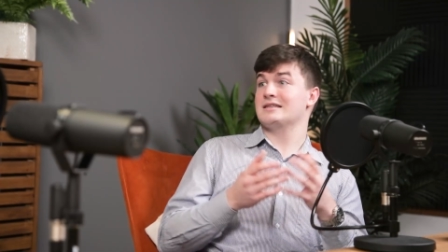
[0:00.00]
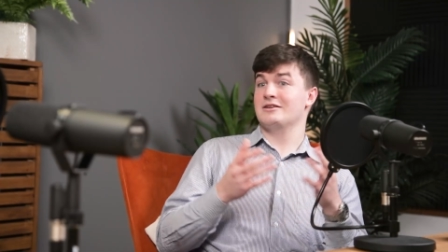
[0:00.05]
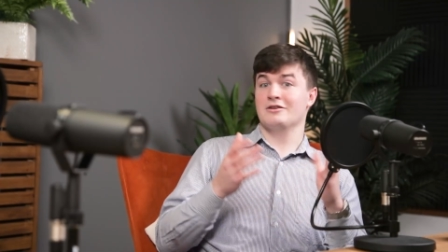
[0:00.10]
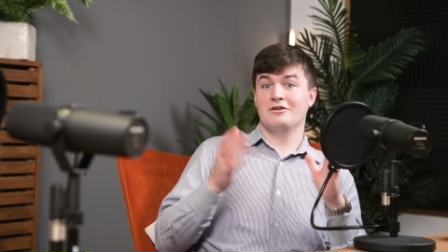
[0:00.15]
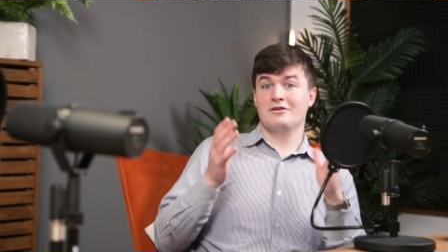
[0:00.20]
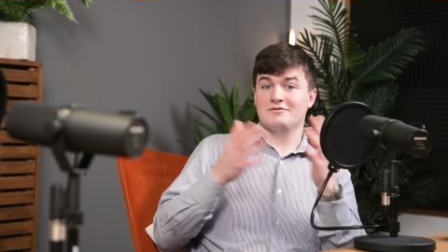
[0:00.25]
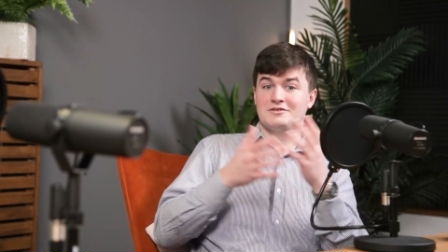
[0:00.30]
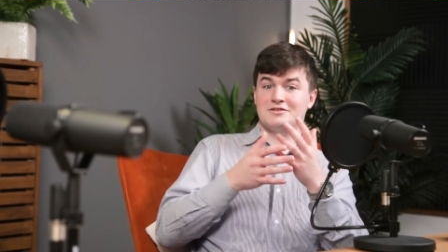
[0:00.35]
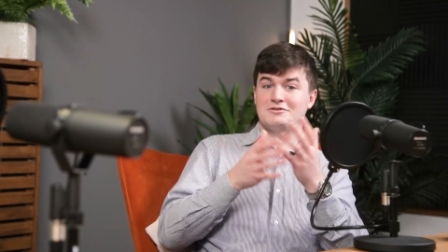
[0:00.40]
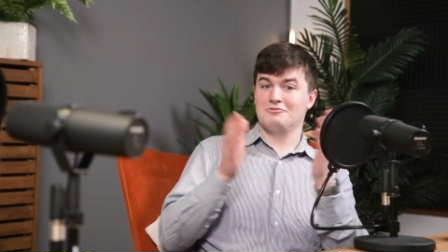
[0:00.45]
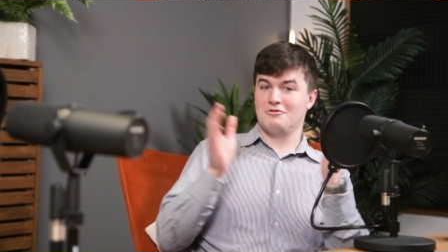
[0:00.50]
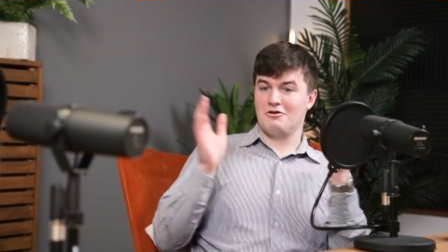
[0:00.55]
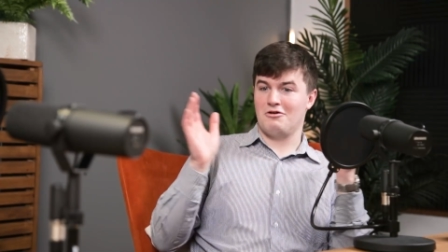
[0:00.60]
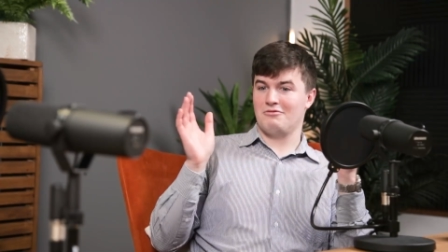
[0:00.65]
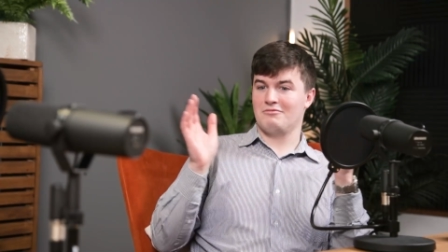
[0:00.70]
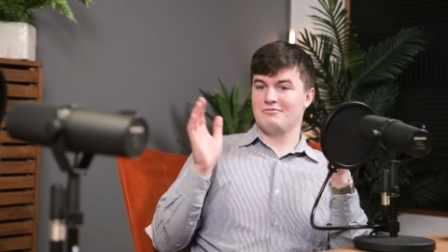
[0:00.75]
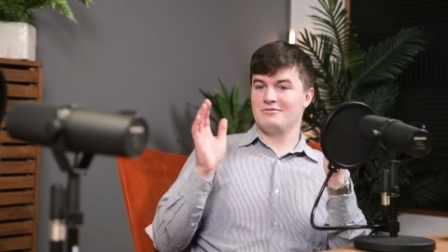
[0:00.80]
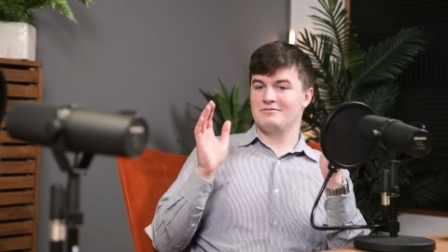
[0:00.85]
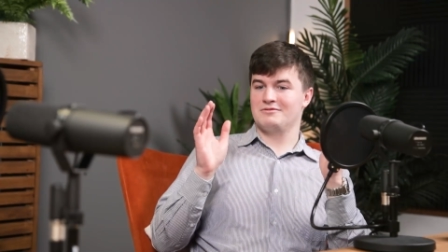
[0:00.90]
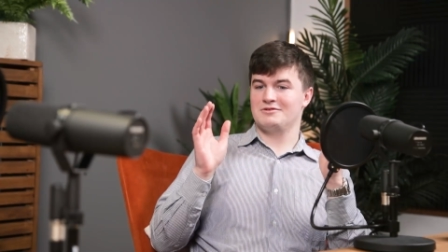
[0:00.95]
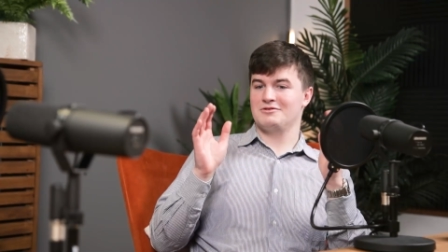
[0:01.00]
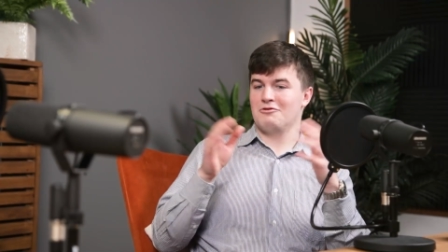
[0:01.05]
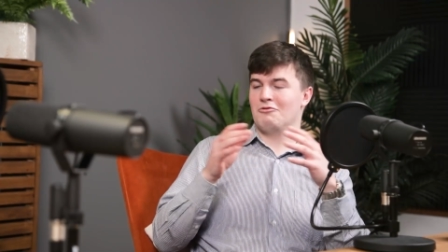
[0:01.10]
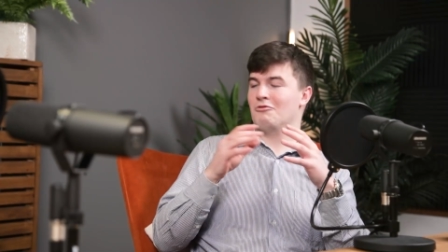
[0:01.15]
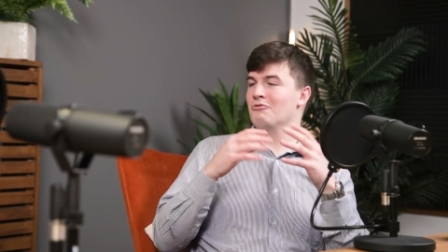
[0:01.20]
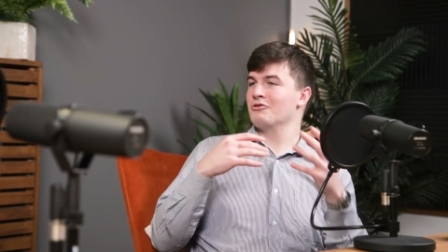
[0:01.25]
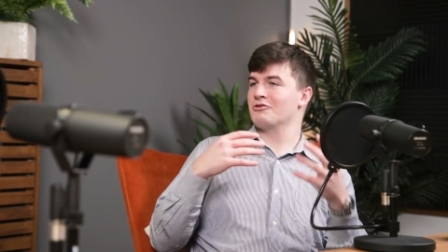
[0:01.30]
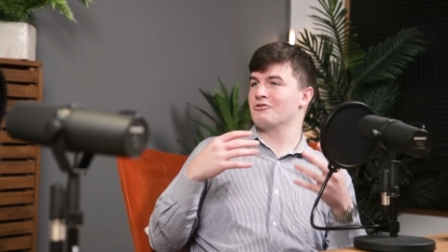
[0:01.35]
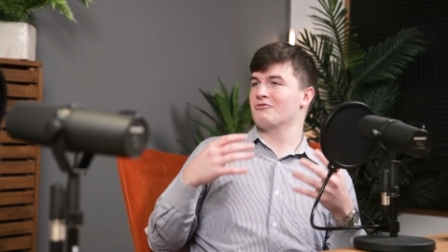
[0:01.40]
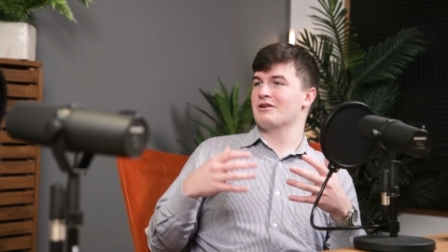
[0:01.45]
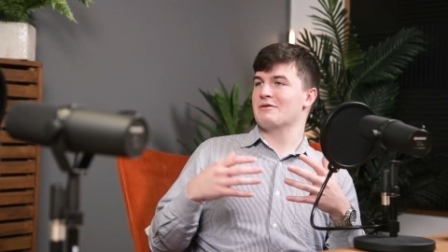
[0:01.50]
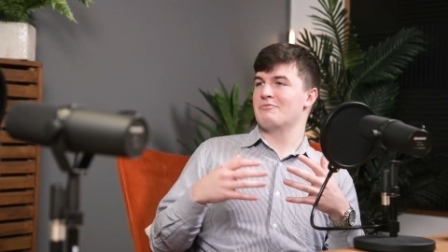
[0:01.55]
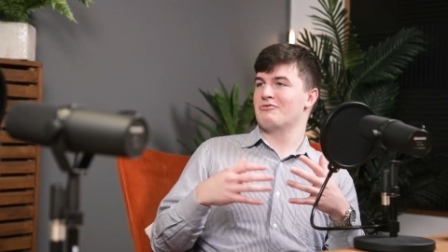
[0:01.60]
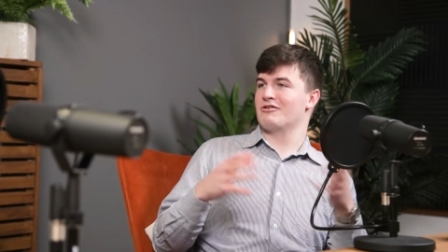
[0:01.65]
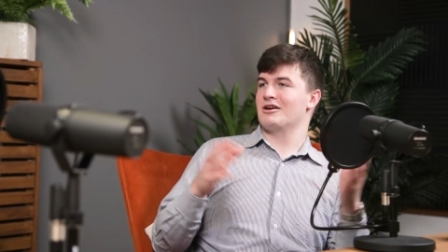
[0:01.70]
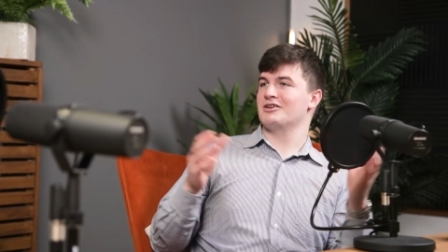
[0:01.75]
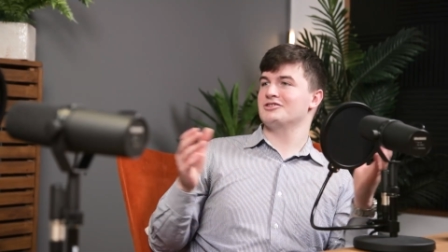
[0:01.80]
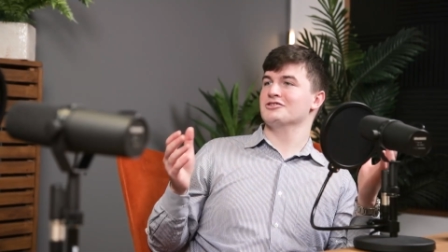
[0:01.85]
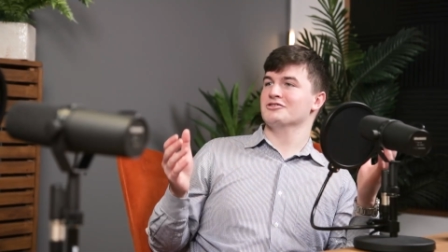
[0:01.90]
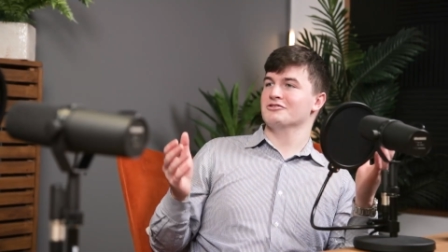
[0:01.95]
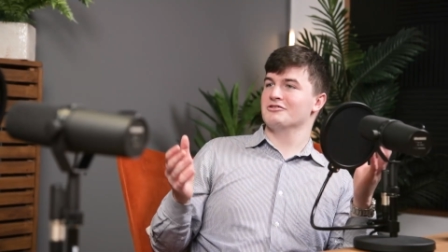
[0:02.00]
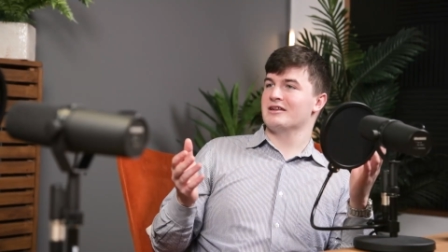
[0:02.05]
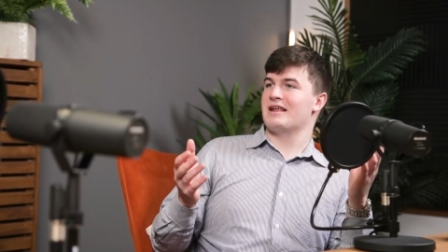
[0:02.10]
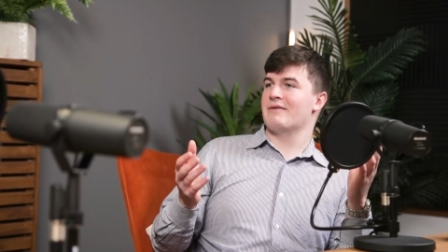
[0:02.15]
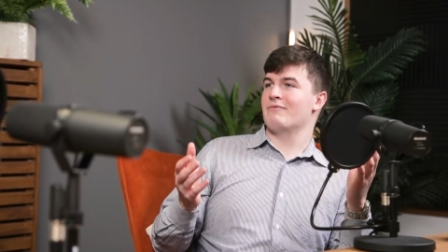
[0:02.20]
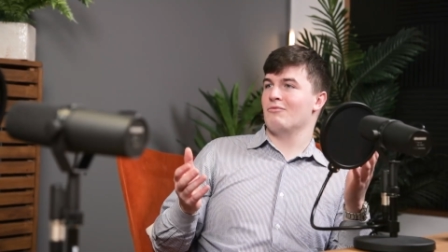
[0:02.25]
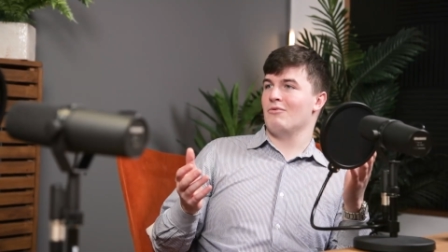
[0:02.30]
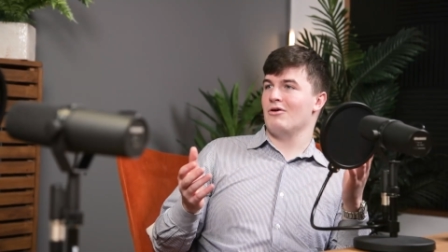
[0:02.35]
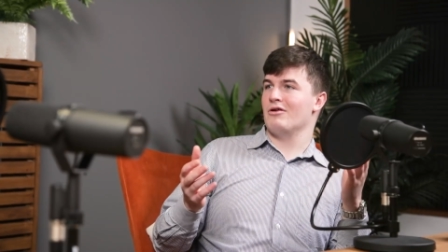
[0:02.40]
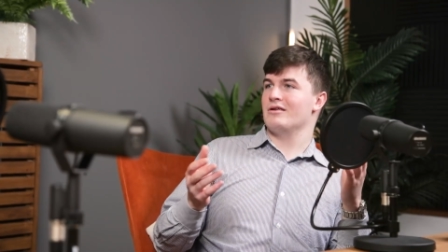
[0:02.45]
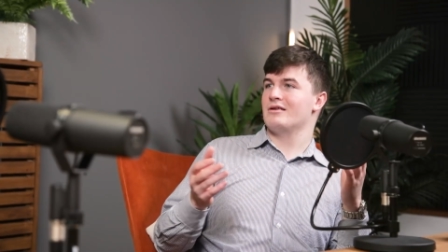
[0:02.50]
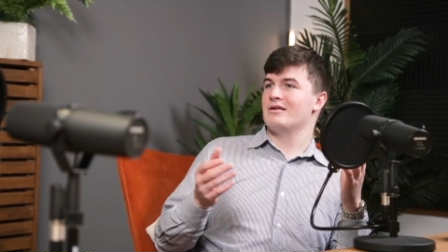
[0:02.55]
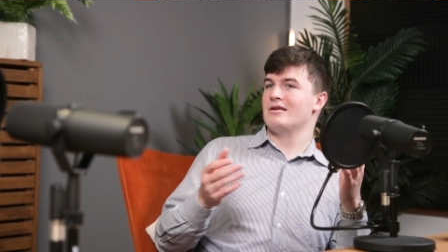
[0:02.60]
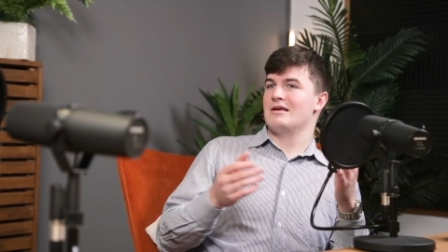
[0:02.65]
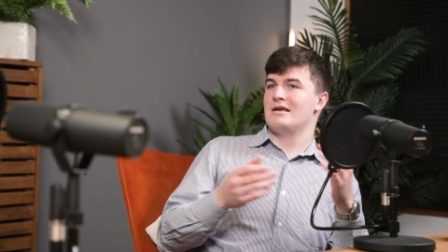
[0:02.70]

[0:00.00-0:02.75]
You know, you've still got all the career progression you could ever want,